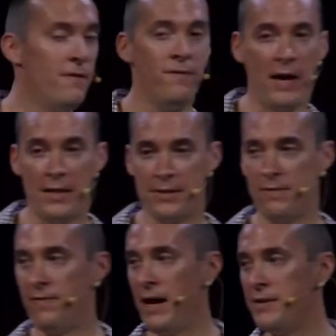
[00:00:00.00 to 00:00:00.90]
face to
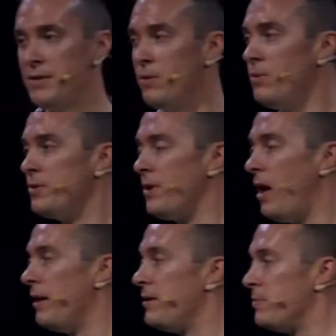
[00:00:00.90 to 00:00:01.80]
face and who saw
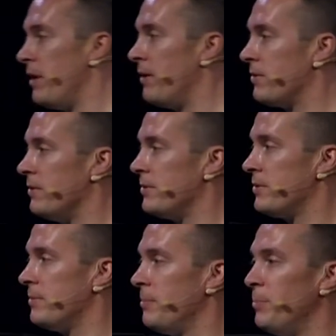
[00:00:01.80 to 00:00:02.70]
his miracles
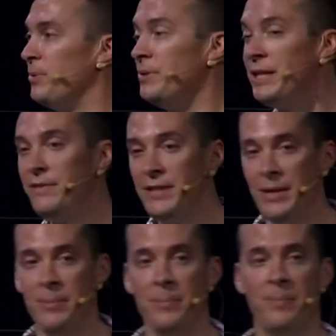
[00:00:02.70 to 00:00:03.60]
believed
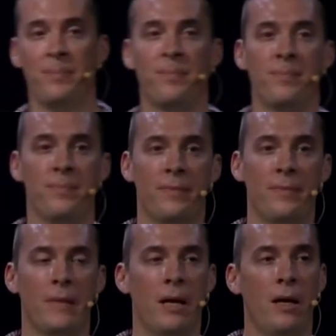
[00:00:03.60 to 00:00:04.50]
him,
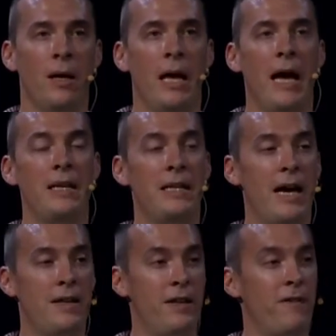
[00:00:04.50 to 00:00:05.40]
and
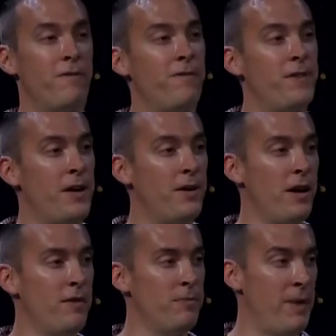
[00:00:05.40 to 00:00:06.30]
yet their fear
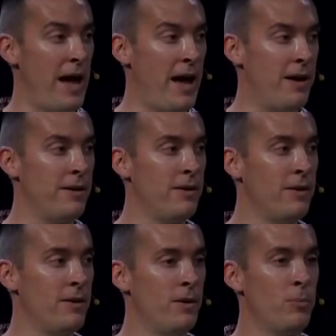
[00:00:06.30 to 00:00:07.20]
of man
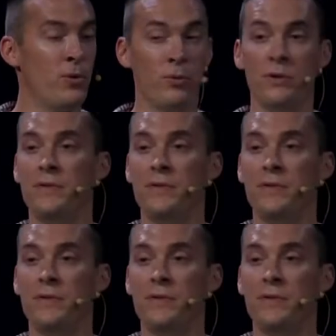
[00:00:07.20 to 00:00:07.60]
proved to